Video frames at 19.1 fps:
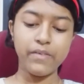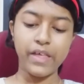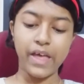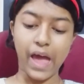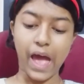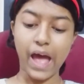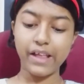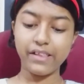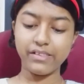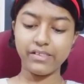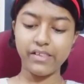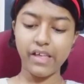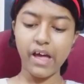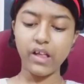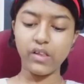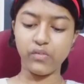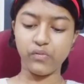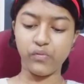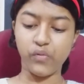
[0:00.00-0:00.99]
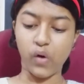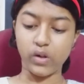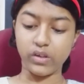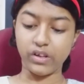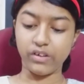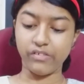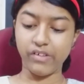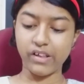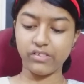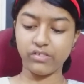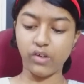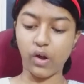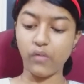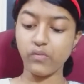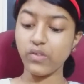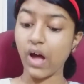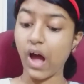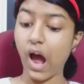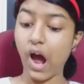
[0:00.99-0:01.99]
And then for the rest
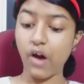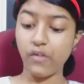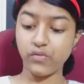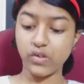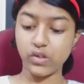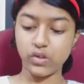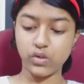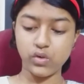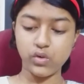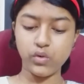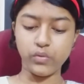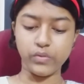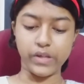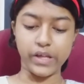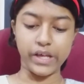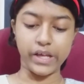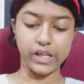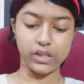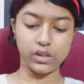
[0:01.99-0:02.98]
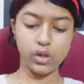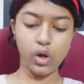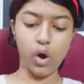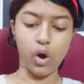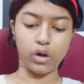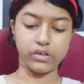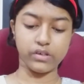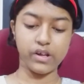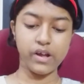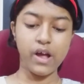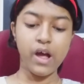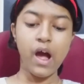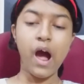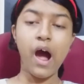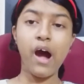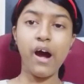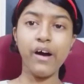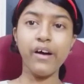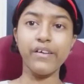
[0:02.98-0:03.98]
of the afternoon he taught
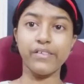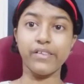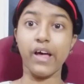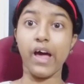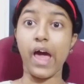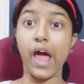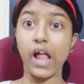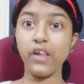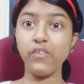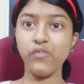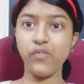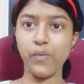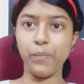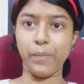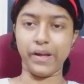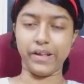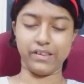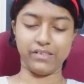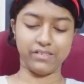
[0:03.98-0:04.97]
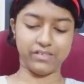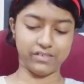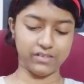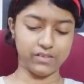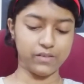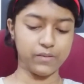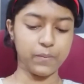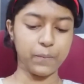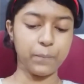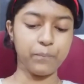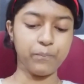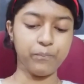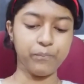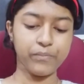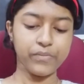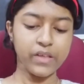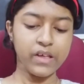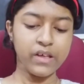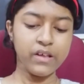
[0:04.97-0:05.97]
her the alphabets.
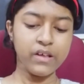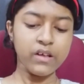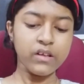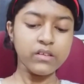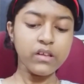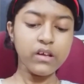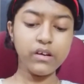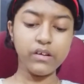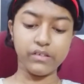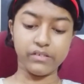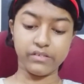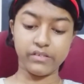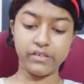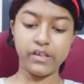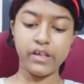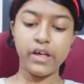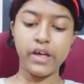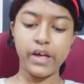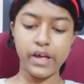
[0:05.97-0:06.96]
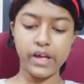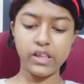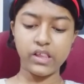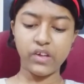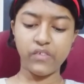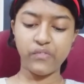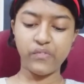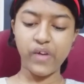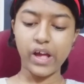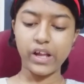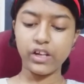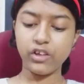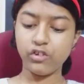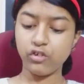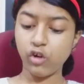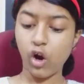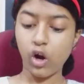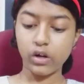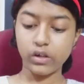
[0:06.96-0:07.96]
Thus, in a very
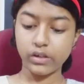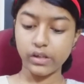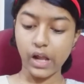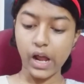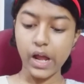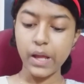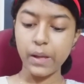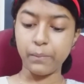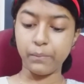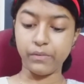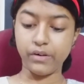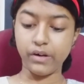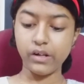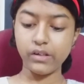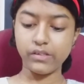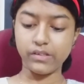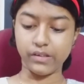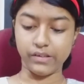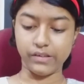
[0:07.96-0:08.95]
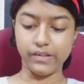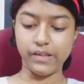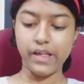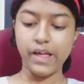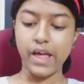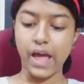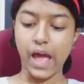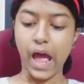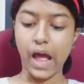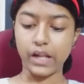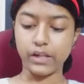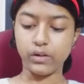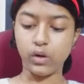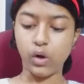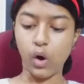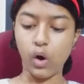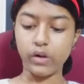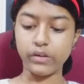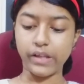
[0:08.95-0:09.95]
short time, Ratan had
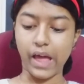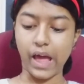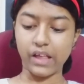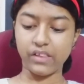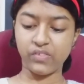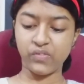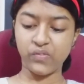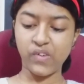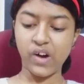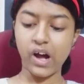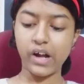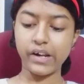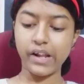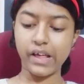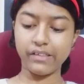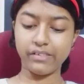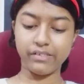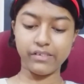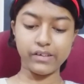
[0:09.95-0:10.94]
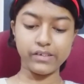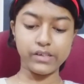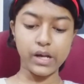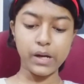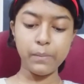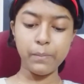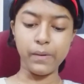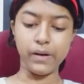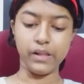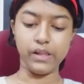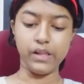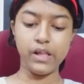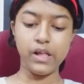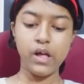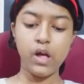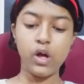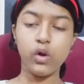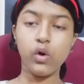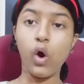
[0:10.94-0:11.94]
gone as far as the double
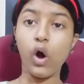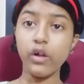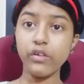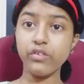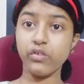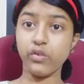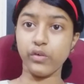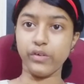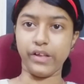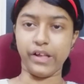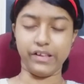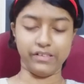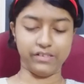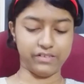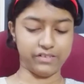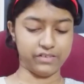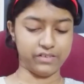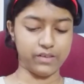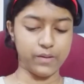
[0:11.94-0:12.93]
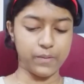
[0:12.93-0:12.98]
consonants.